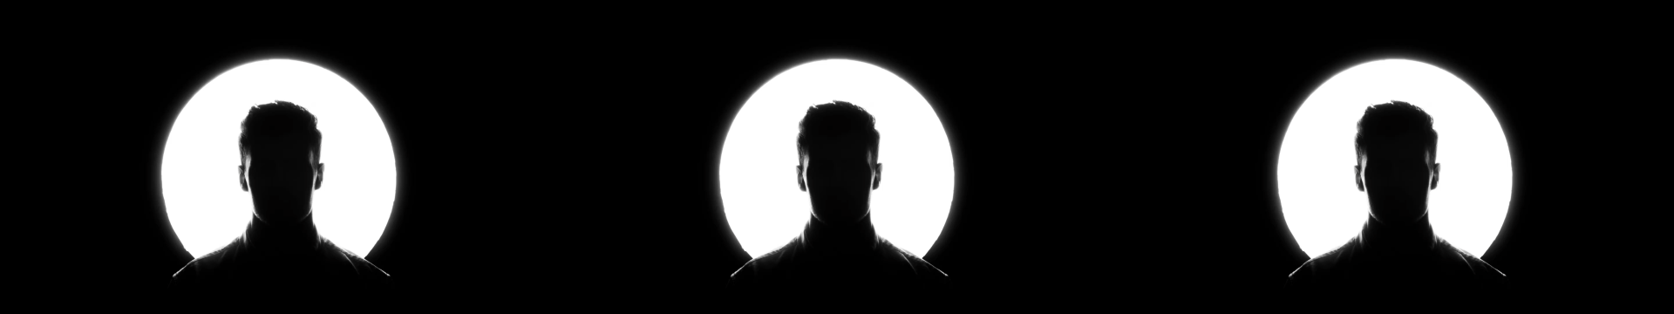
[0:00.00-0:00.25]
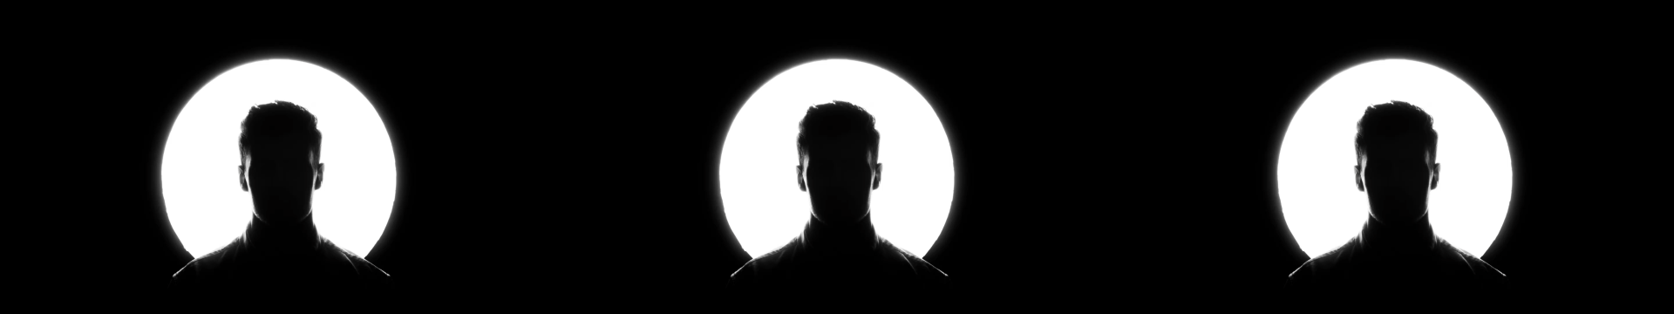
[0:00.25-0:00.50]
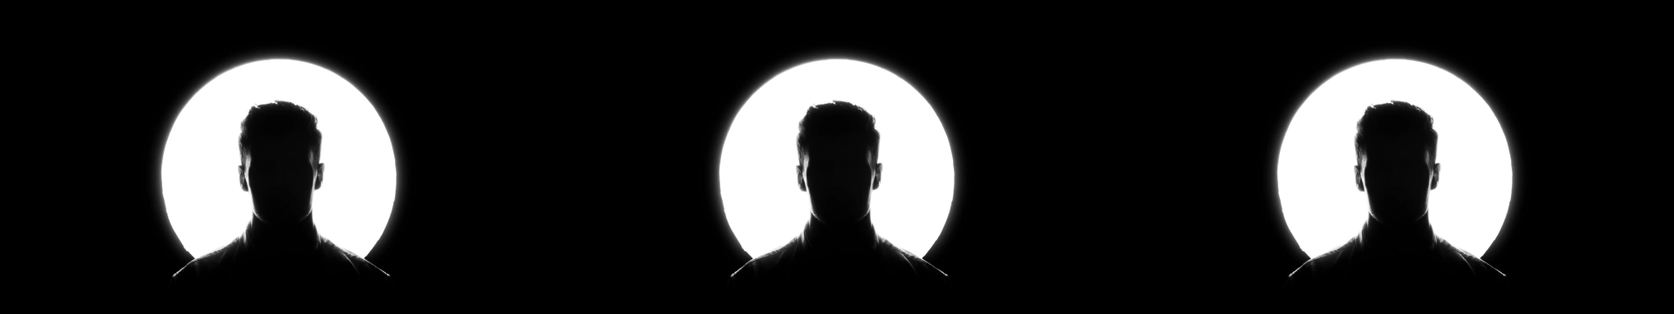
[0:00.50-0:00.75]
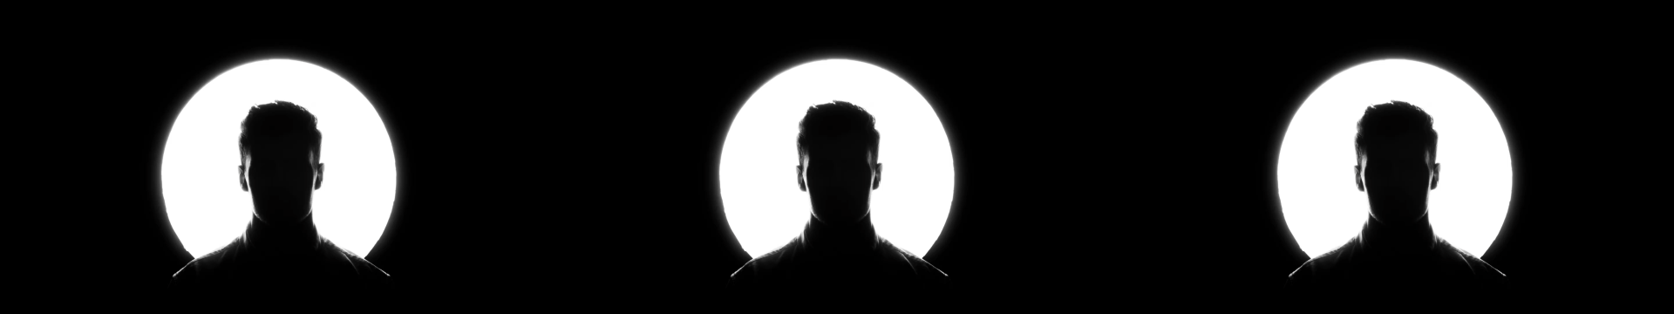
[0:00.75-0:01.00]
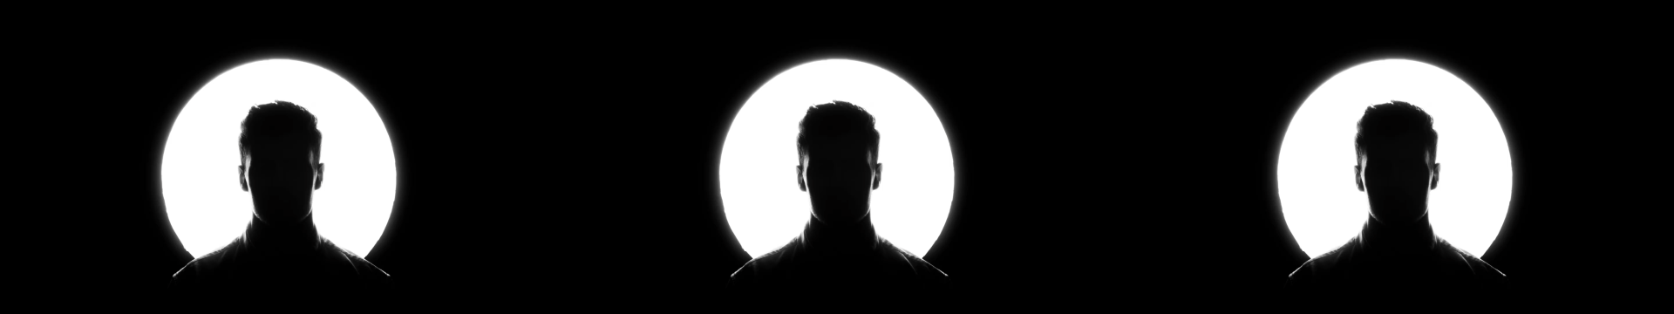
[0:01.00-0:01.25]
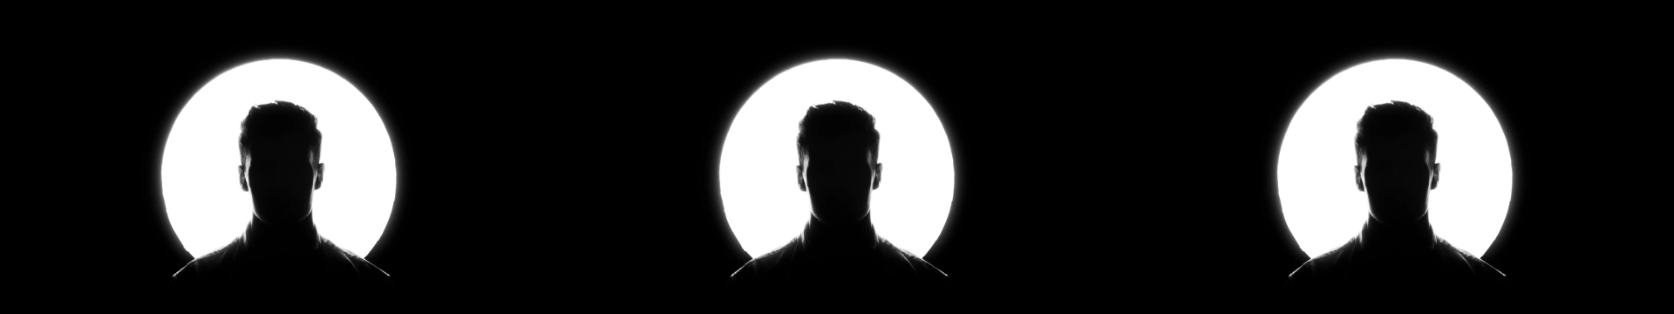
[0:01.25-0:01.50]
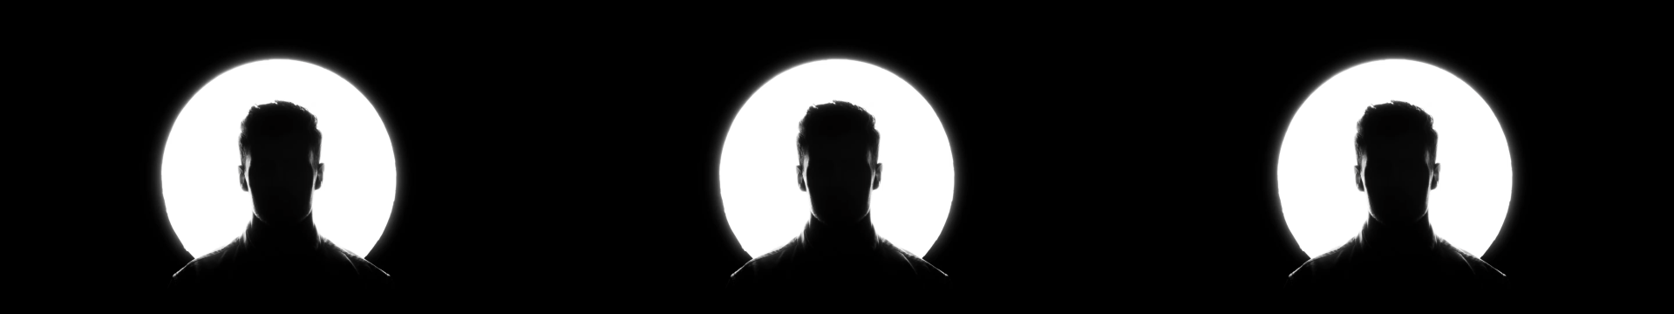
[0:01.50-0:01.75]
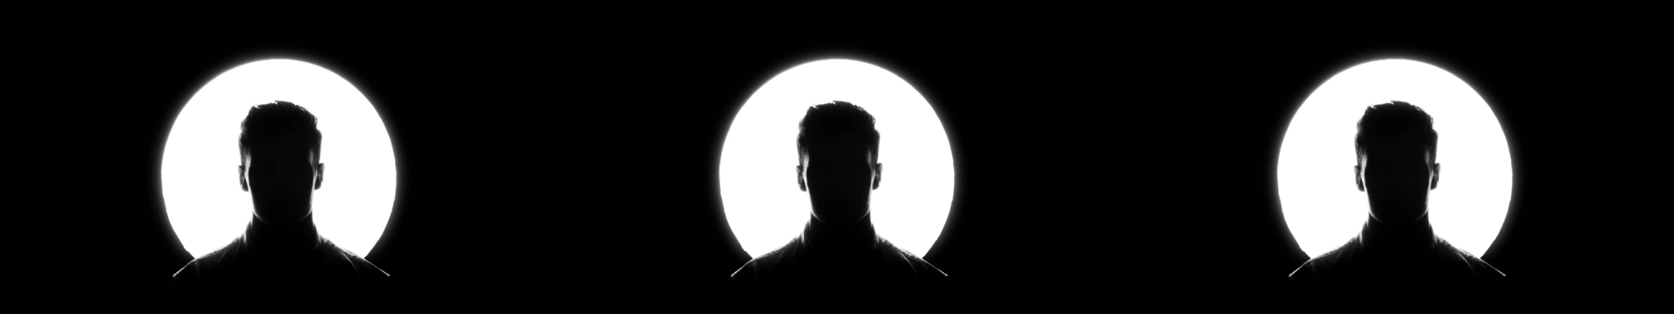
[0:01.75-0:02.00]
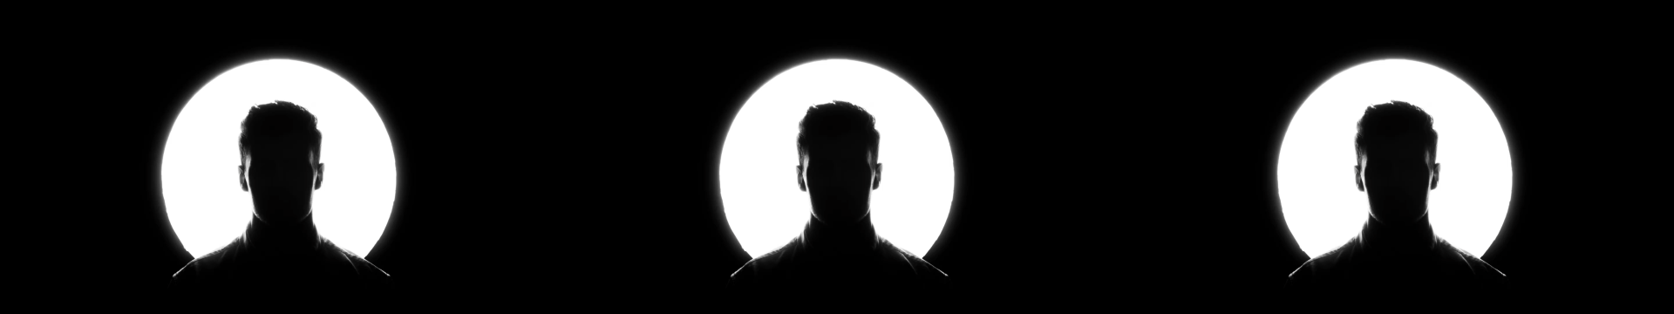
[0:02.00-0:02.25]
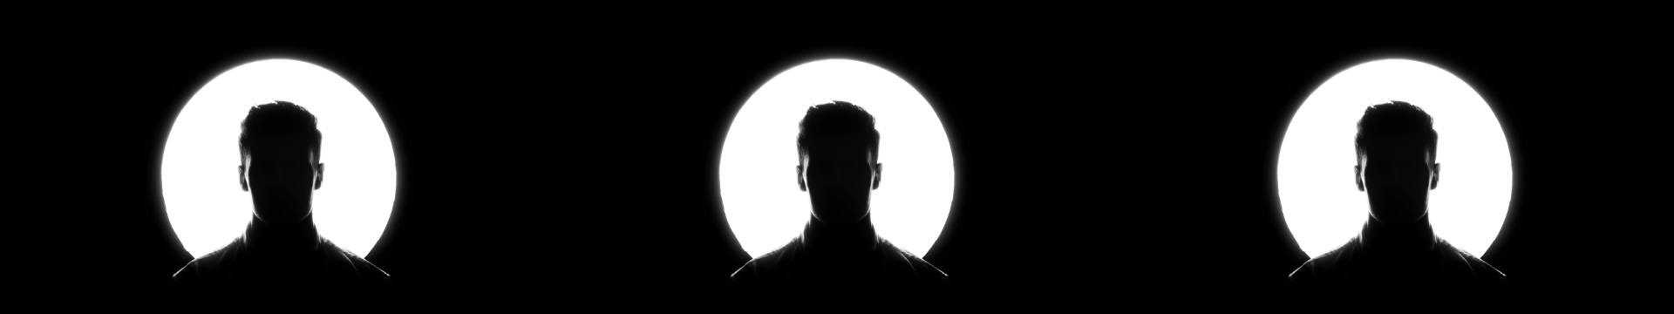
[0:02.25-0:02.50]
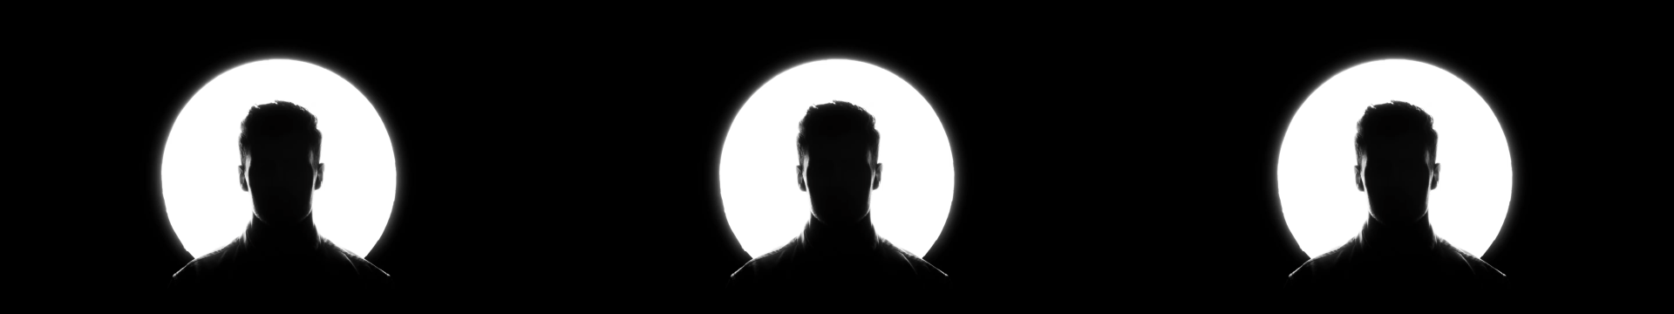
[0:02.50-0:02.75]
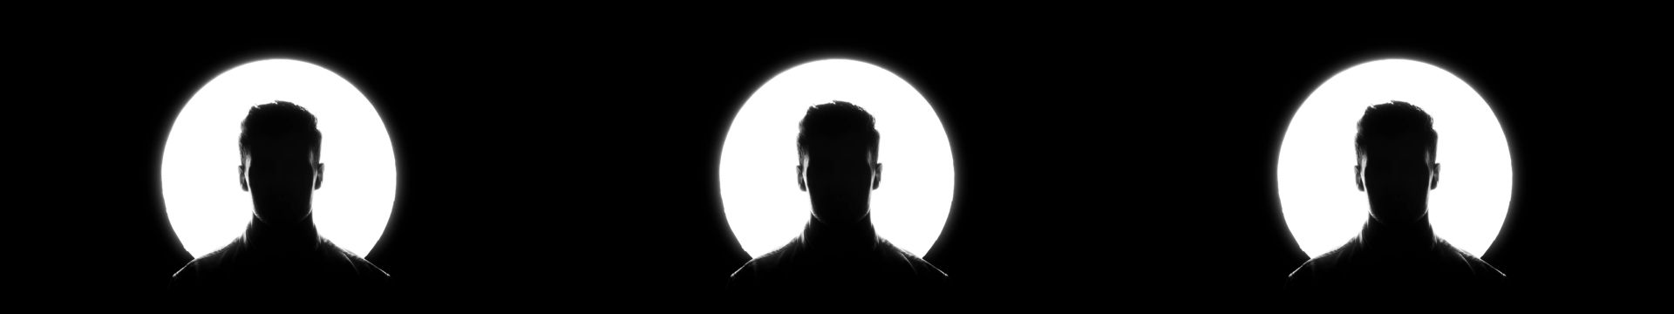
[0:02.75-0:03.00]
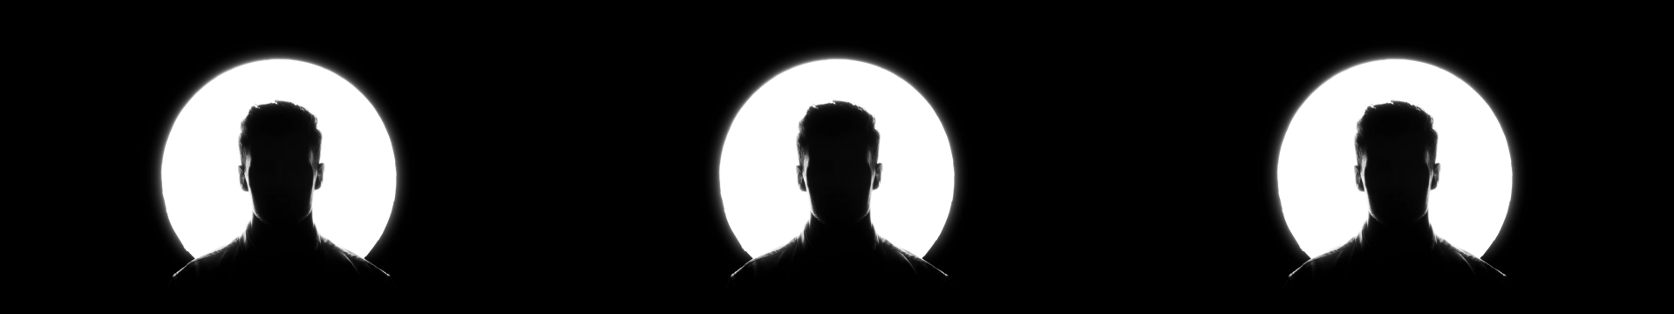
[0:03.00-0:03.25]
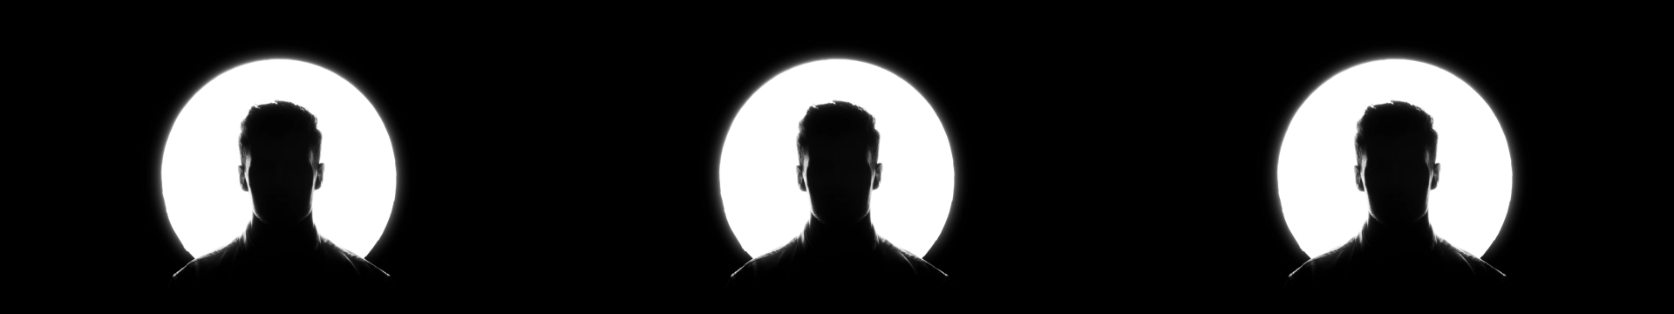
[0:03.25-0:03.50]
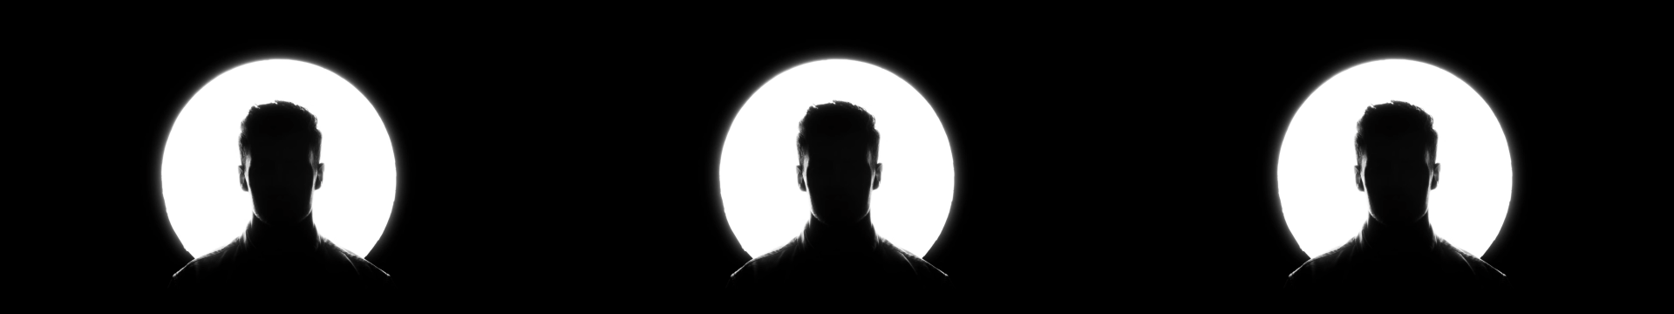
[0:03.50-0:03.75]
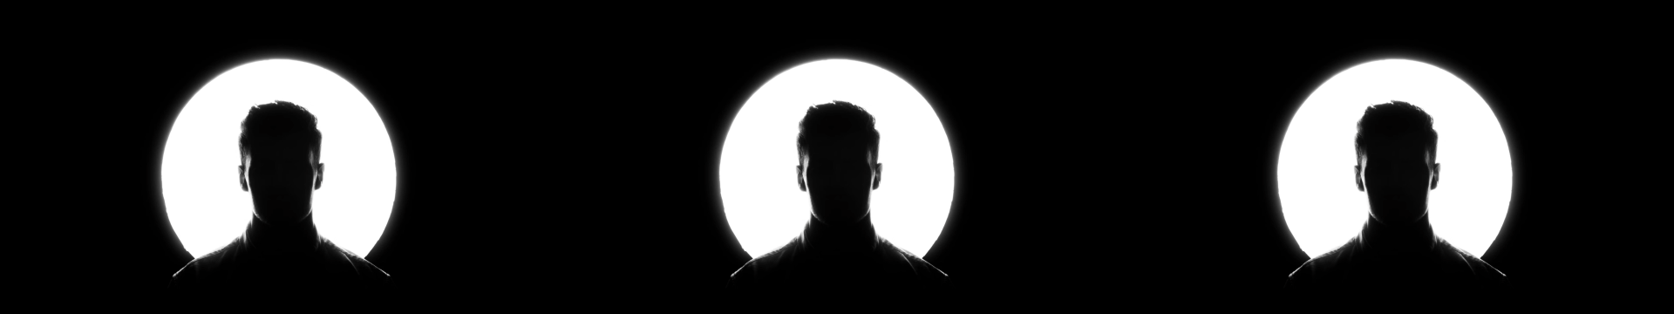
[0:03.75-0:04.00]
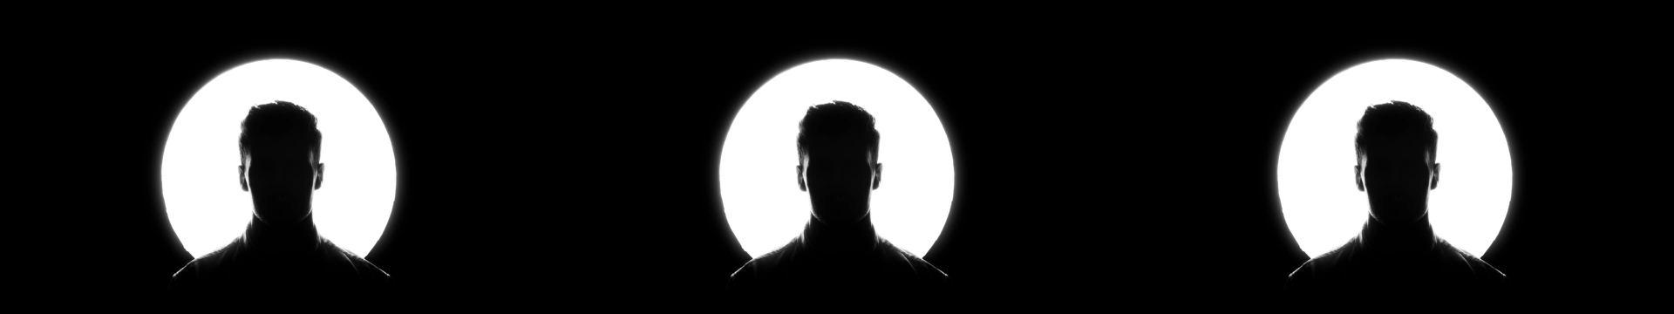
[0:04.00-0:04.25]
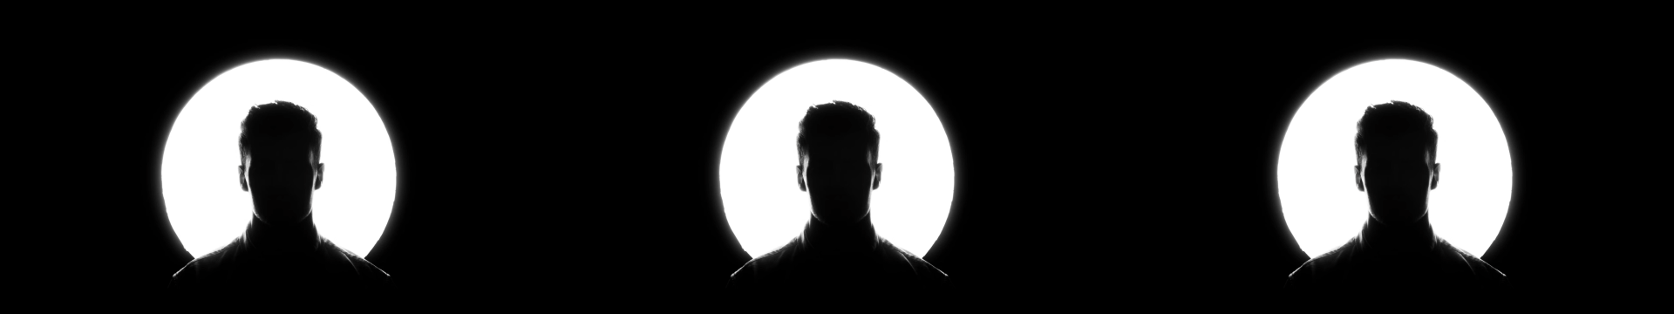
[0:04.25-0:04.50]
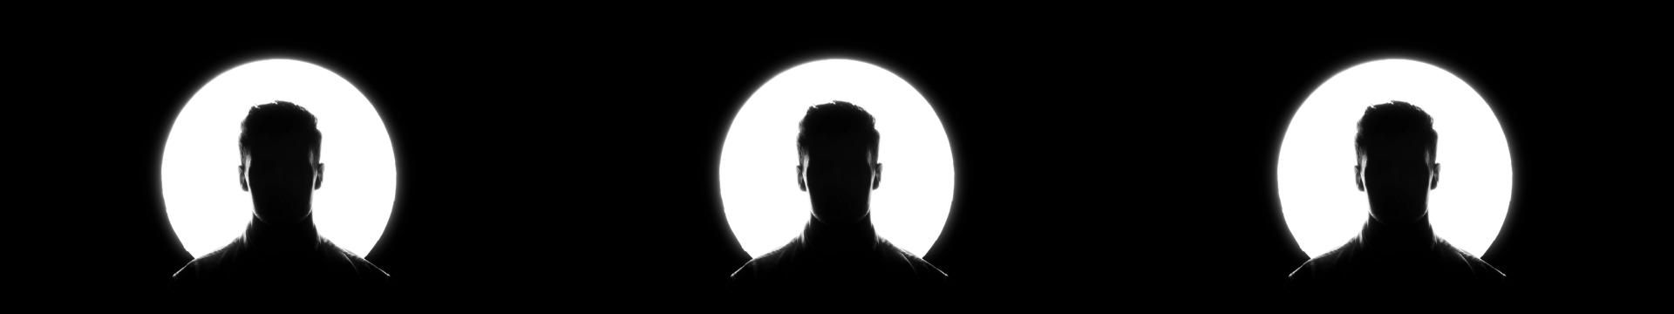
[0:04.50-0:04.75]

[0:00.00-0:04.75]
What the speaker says: Nobody's mouth can be seen.